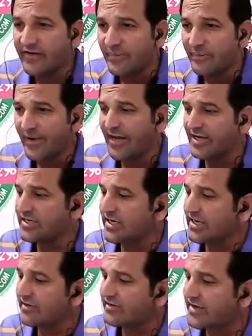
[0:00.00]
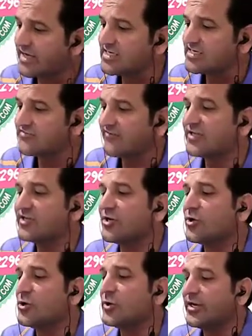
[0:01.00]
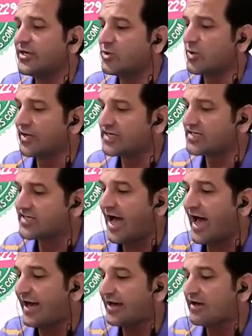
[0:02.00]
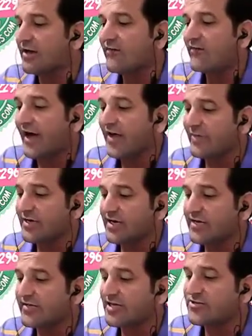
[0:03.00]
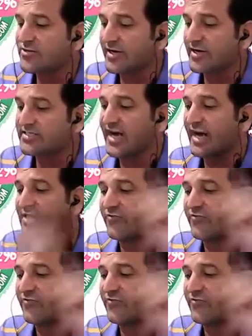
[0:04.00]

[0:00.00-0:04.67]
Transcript: major skills which you need to understand. 5 major skills to understand. The